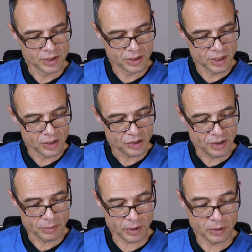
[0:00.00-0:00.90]
under
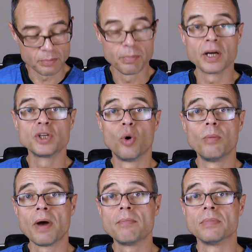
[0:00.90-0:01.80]
treatment by
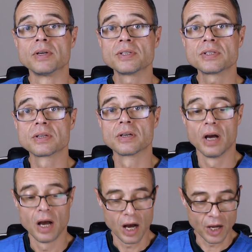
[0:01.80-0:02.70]
your members
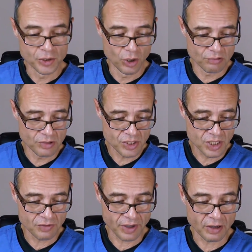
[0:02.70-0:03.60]
are not
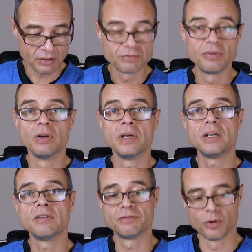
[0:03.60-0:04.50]
receiving
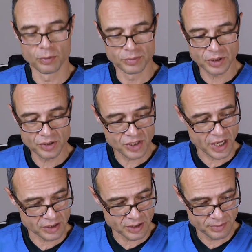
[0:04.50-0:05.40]
fully informed
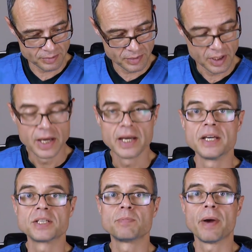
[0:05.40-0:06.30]
consent,
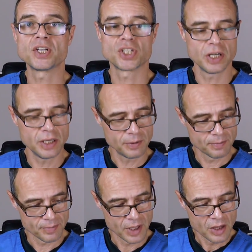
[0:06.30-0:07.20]

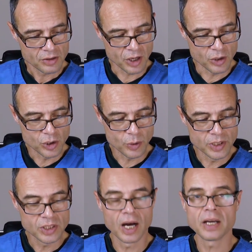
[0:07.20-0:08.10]
especially those who
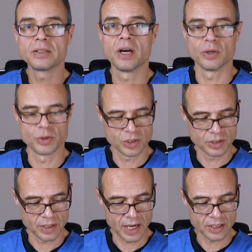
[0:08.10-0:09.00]
are
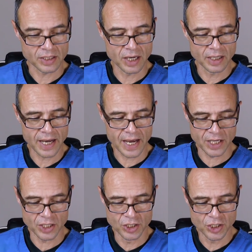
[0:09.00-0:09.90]
diagnosed at a young
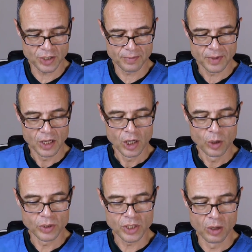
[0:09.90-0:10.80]
age
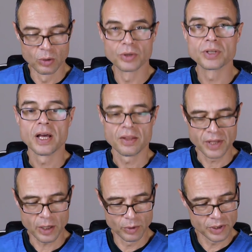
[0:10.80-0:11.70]
who are told
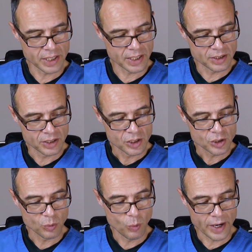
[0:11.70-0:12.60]
they will need
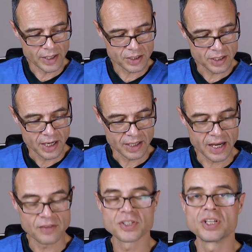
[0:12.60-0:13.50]
to wait
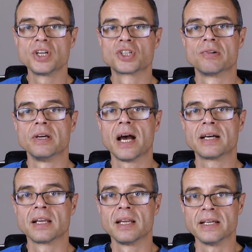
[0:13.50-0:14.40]
and have surgery
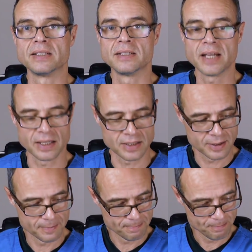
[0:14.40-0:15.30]
at a later date.